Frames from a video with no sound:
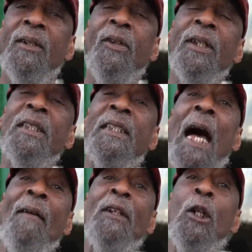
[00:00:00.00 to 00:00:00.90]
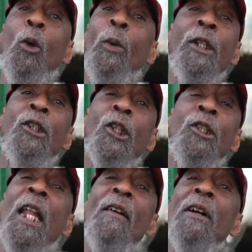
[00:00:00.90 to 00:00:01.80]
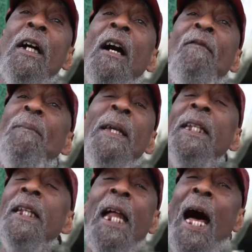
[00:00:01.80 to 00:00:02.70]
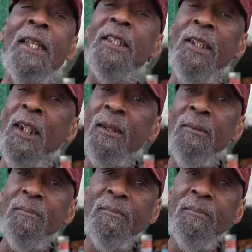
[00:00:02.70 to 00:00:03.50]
Chris, David Luiz should never have been at Arsenal.